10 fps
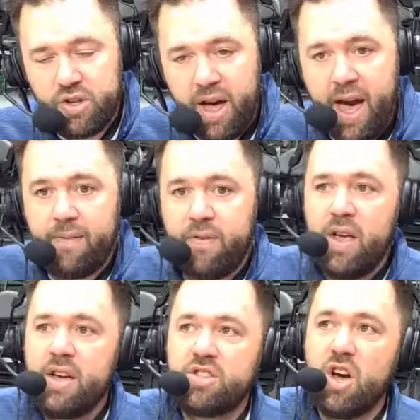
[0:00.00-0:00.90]
live.
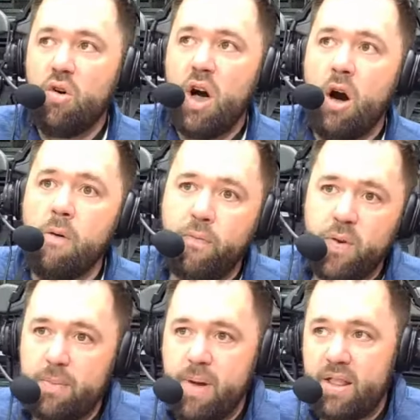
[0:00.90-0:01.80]
So hope
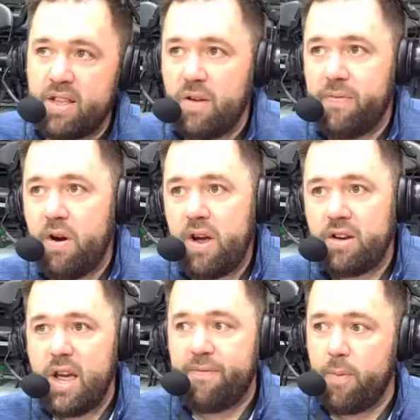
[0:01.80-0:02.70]
we can make this a very
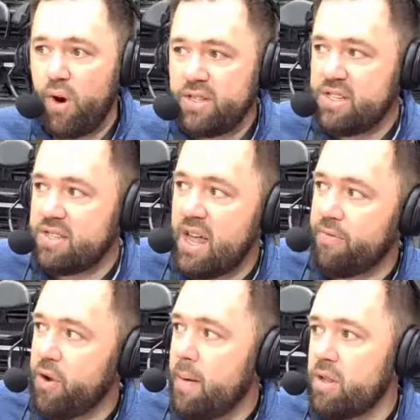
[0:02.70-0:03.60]
good day for Boise State
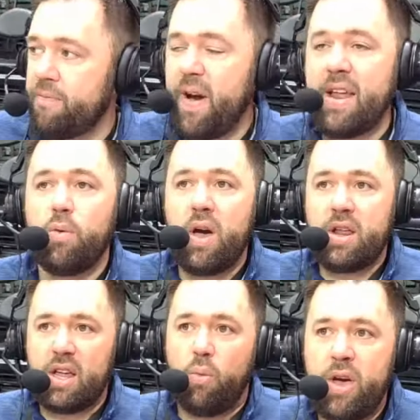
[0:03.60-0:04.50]
if they're able to find a way
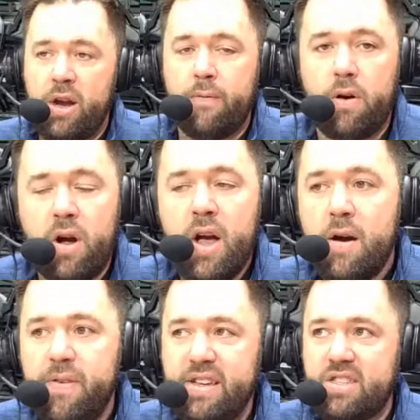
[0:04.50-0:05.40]
to get a win over
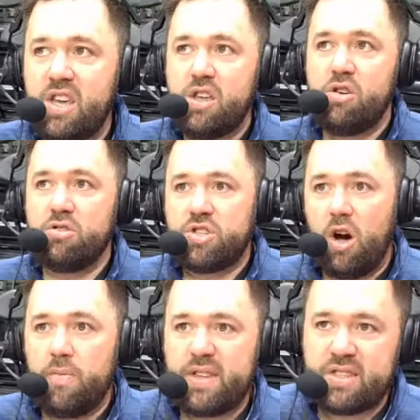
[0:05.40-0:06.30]
VCU.
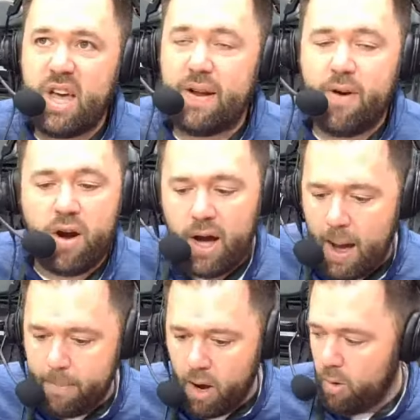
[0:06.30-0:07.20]
So this is kind of our
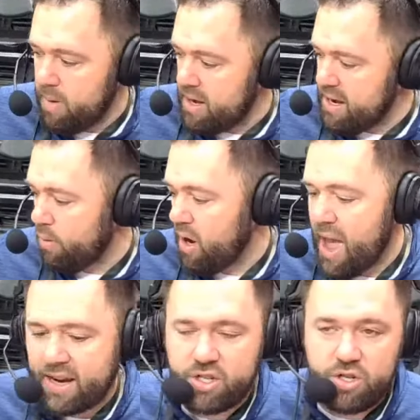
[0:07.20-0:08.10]
combo immediate
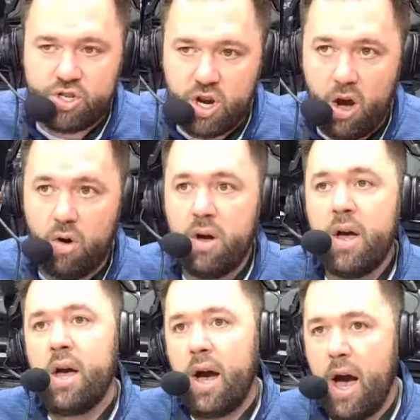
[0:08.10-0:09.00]
reaction show.
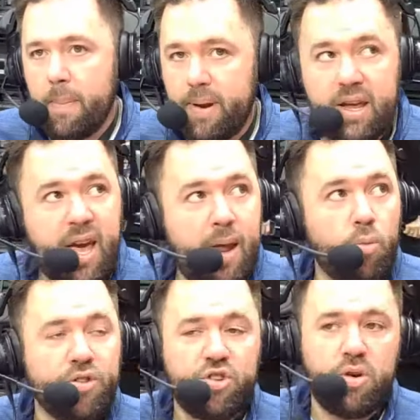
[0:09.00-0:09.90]
But again,
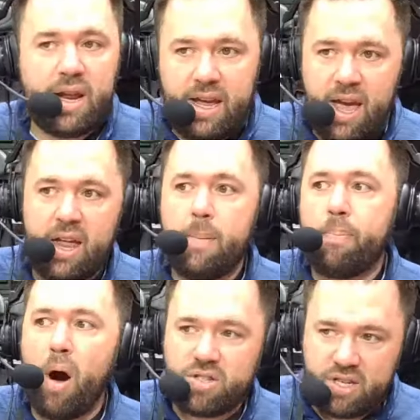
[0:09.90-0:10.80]
we'll do it again
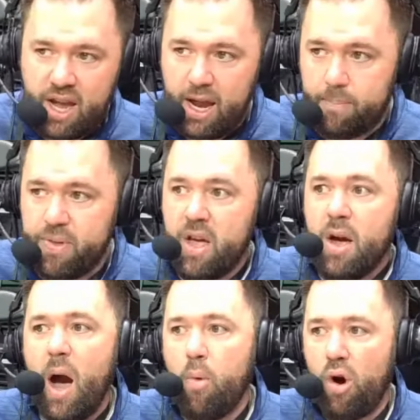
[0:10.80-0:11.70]
postgame.
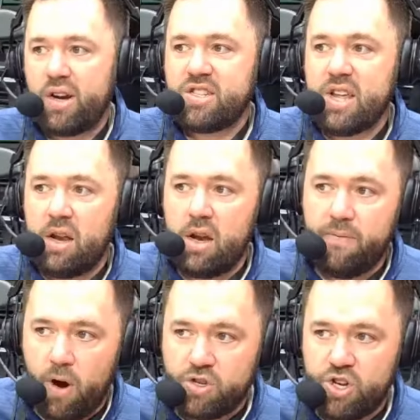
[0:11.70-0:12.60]
A more extended
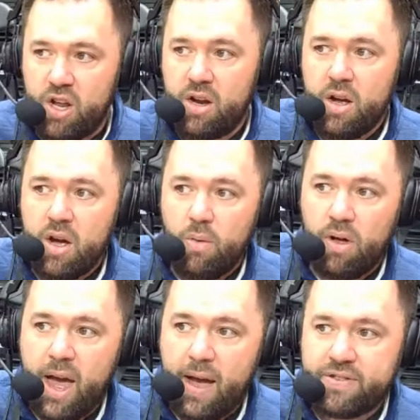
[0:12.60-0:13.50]
version.
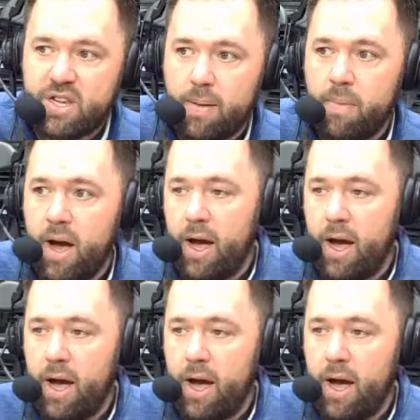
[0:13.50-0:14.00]
We'll have some